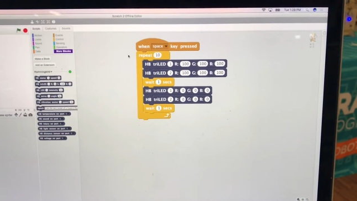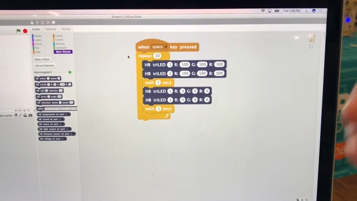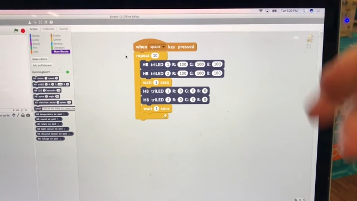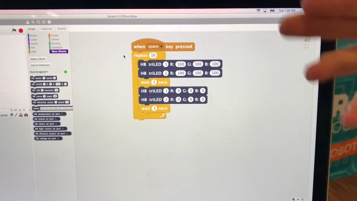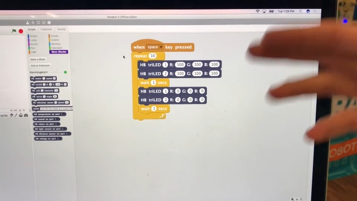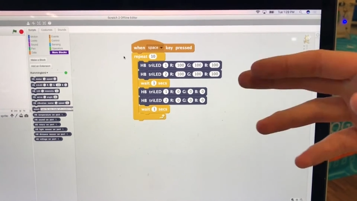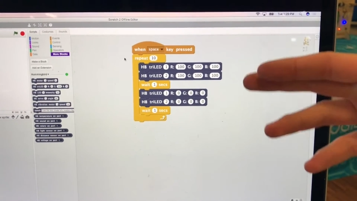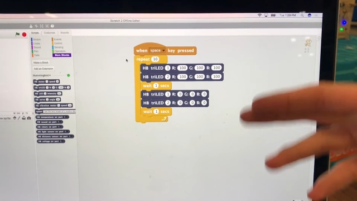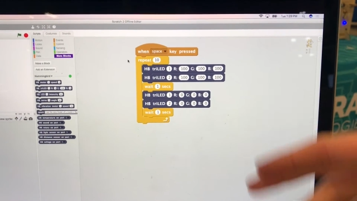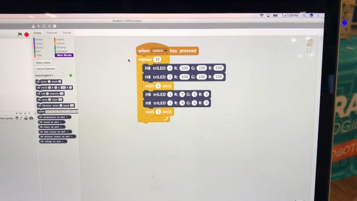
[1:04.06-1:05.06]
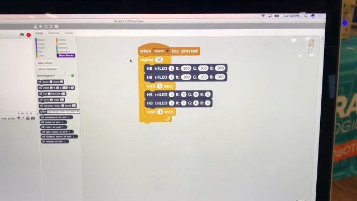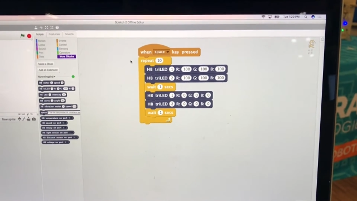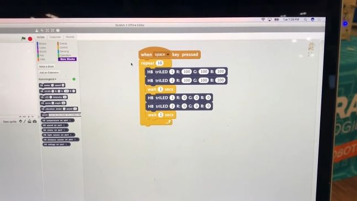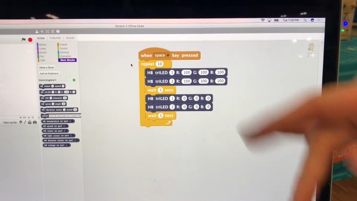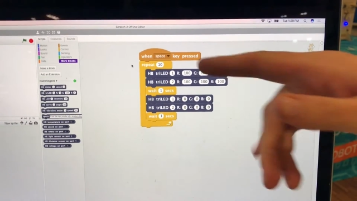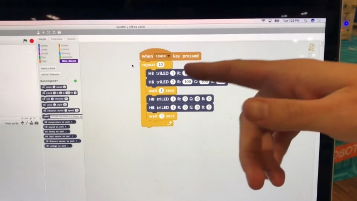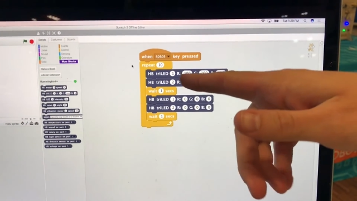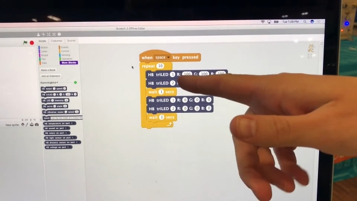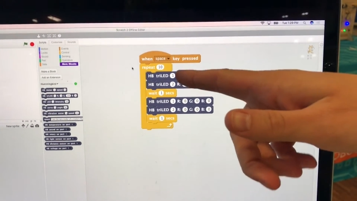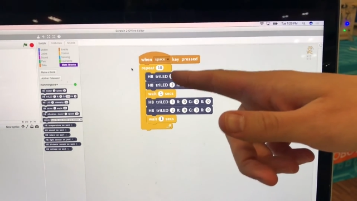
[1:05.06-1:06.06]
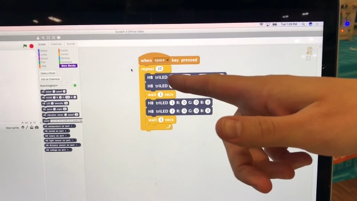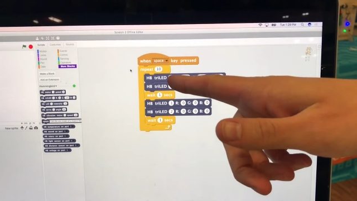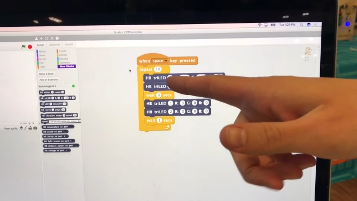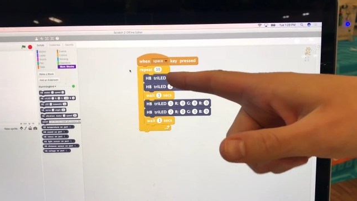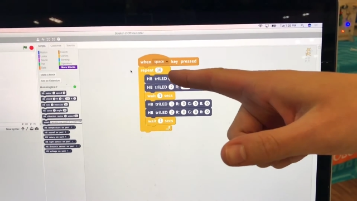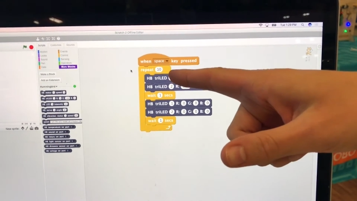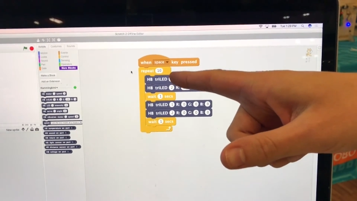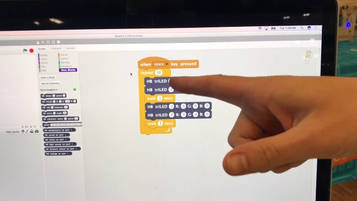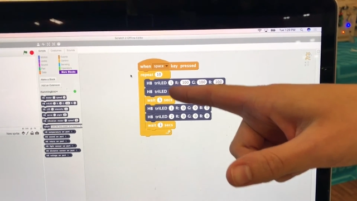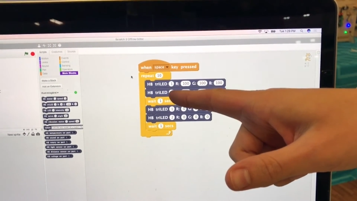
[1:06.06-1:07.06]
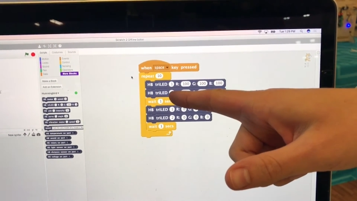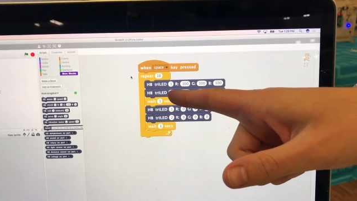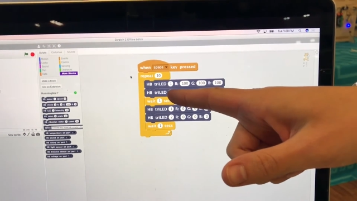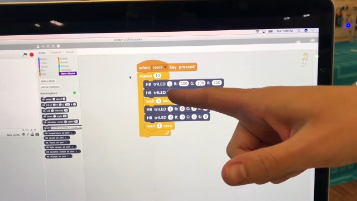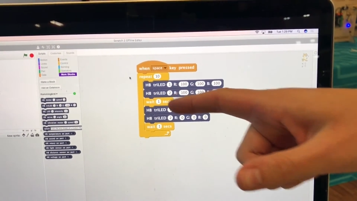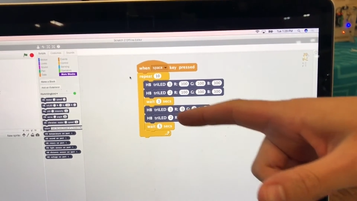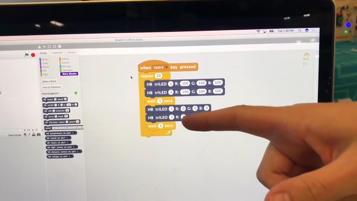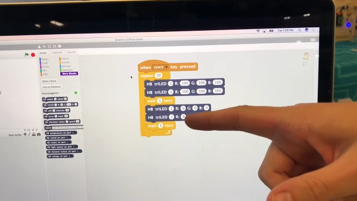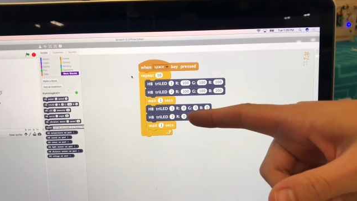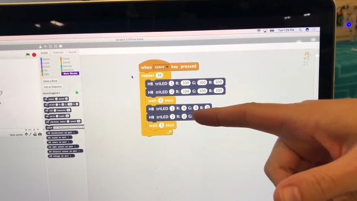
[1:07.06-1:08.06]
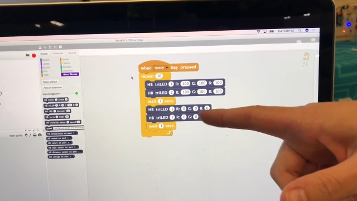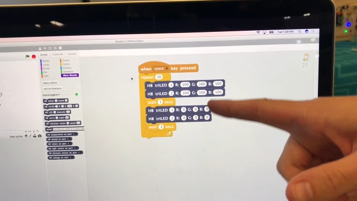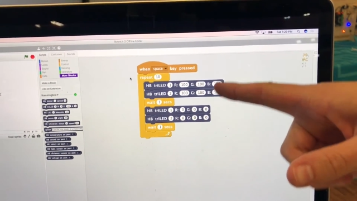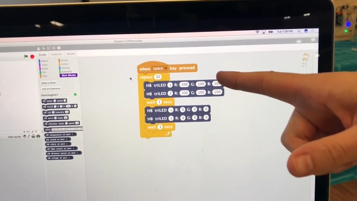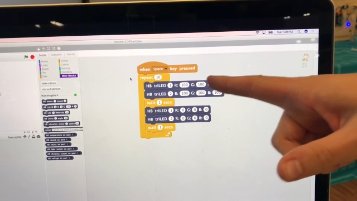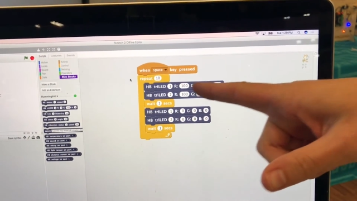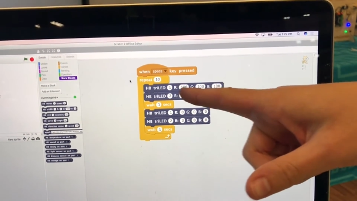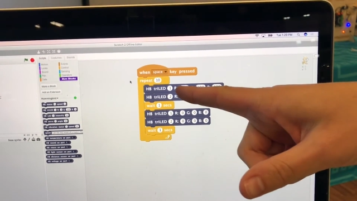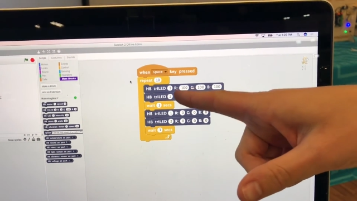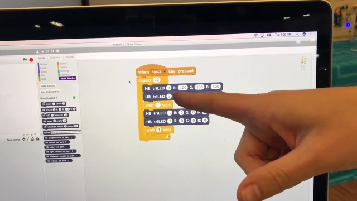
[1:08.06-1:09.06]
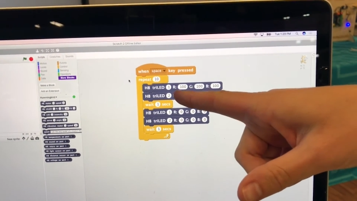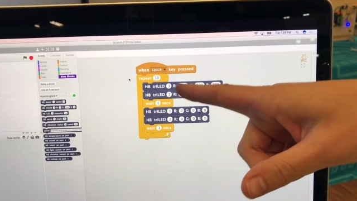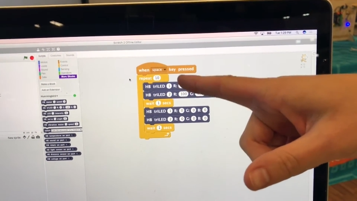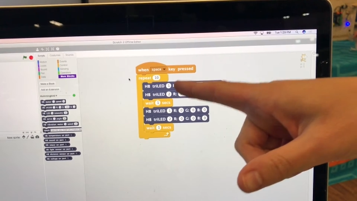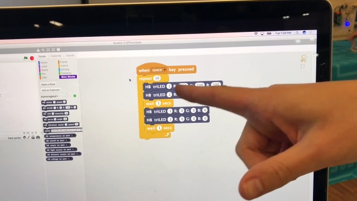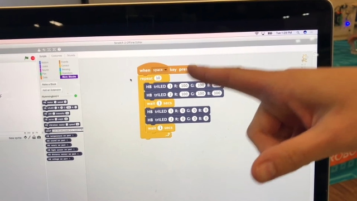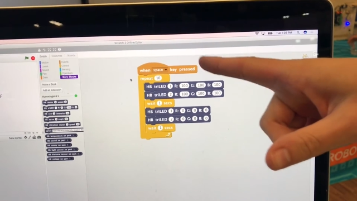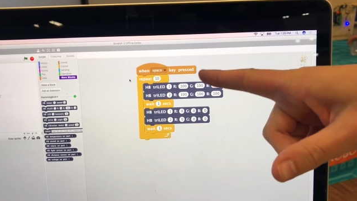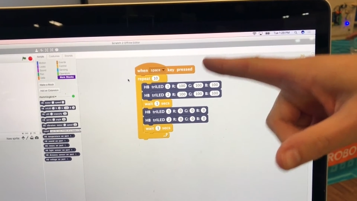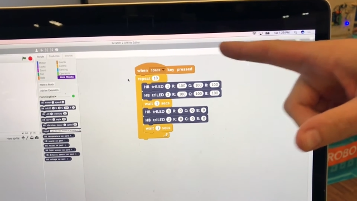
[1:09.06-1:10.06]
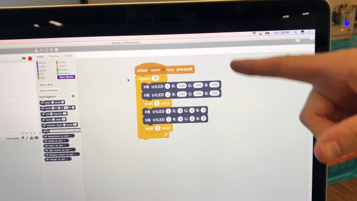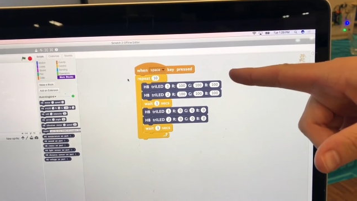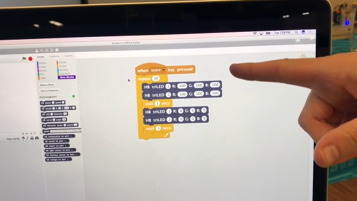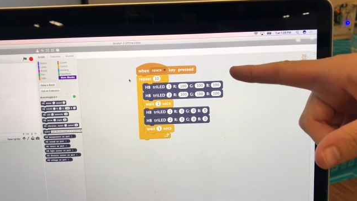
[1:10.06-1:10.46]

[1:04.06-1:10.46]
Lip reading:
No face is visible, so there are no lips to read.